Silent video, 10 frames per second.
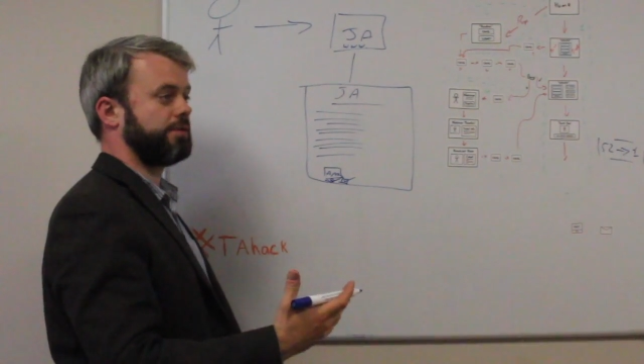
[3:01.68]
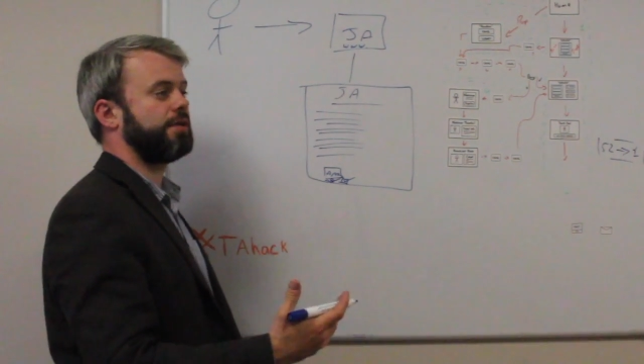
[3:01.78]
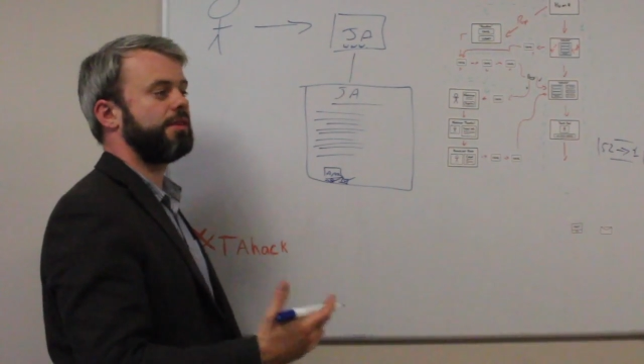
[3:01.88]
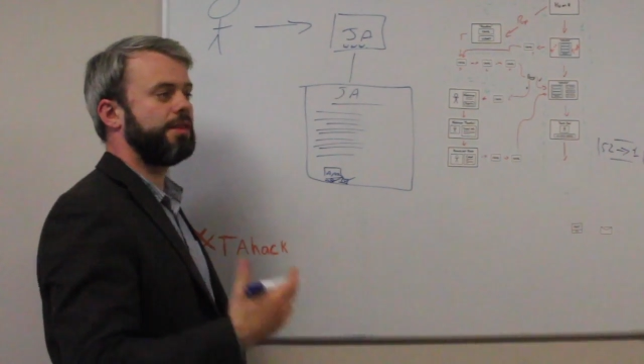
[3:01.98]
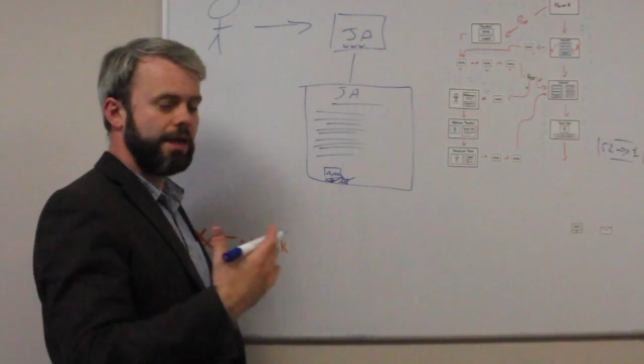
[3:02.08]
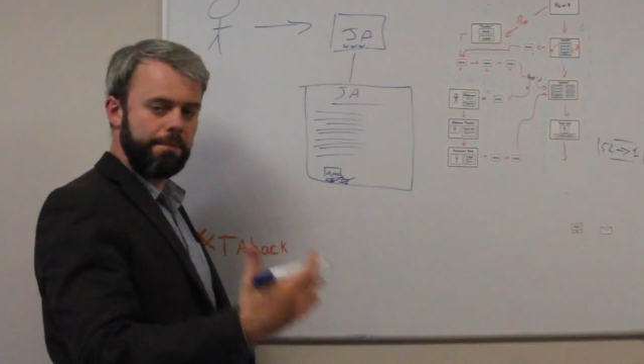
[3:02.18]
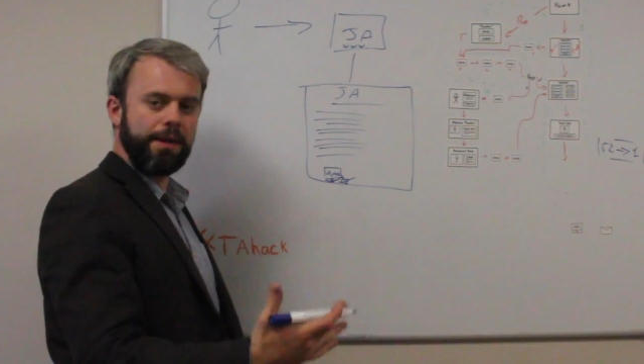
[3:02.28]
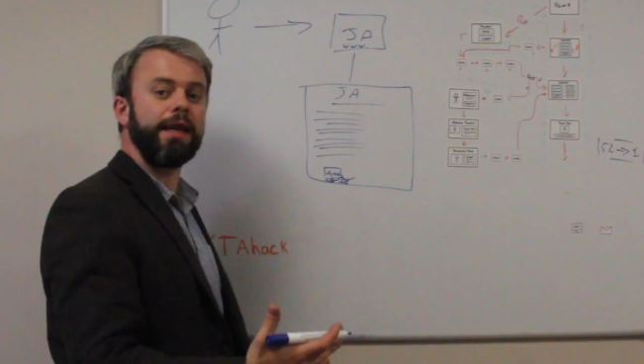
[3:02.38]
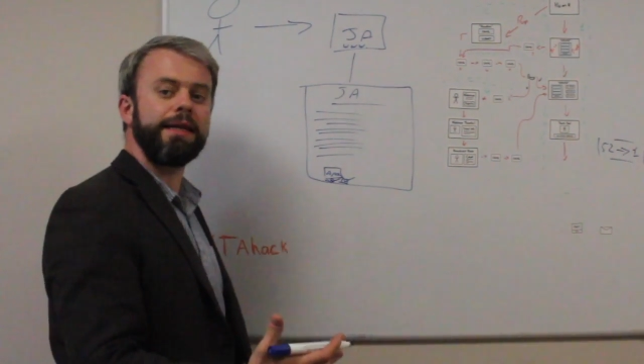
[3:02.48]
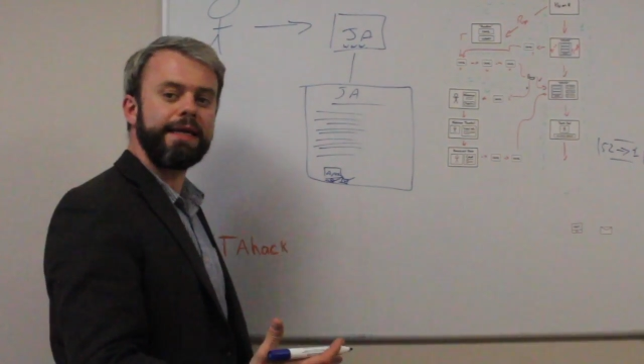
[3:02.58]
us the
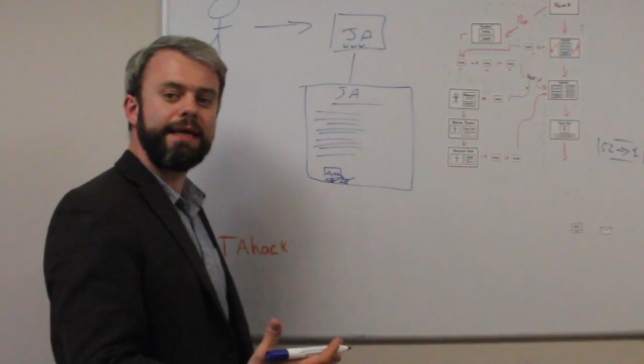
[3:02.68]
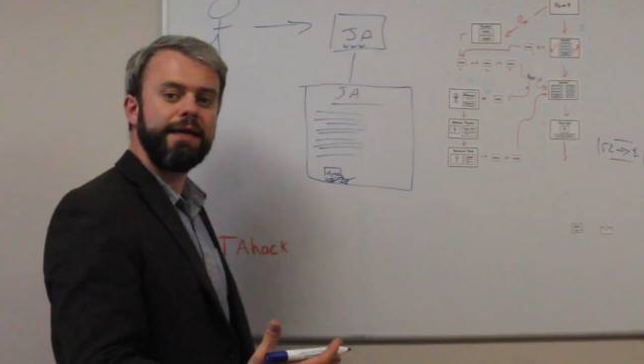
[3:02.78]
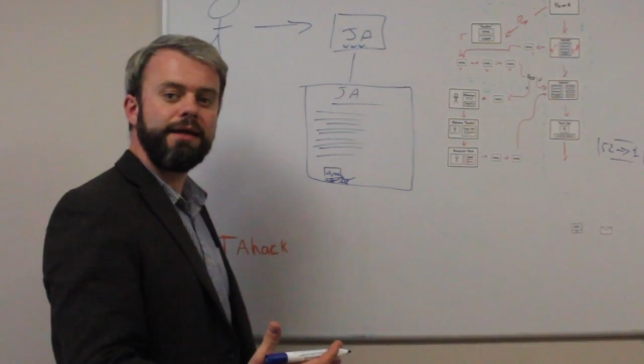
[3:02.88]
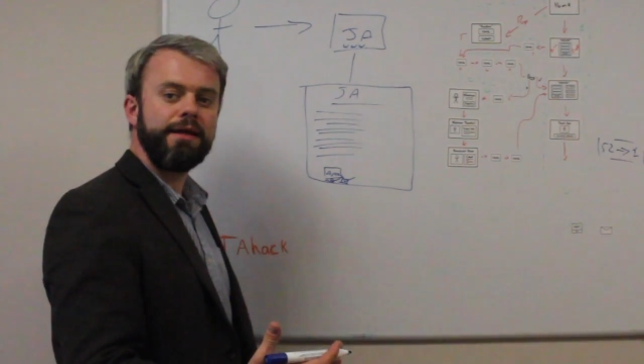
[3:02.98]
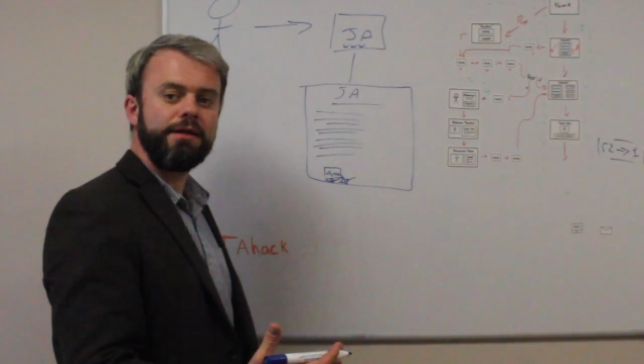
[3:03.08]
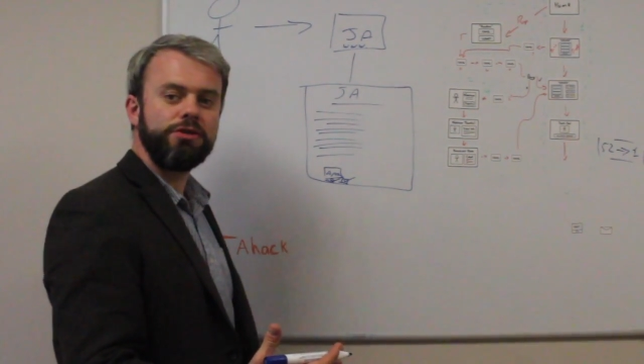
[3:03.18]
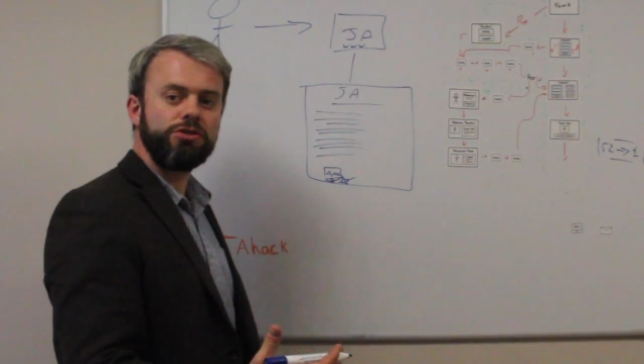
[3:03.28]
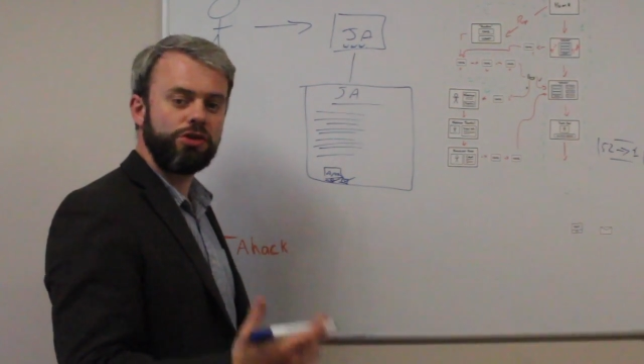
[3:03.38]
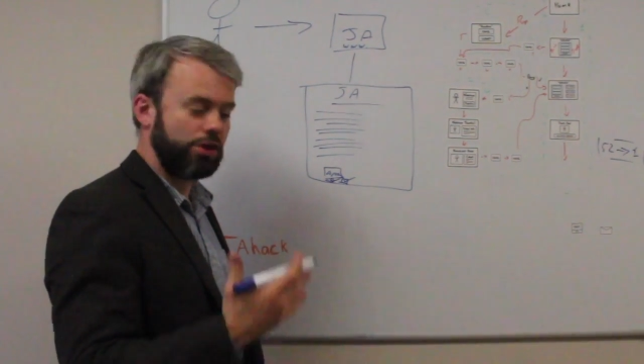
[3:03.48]
ability to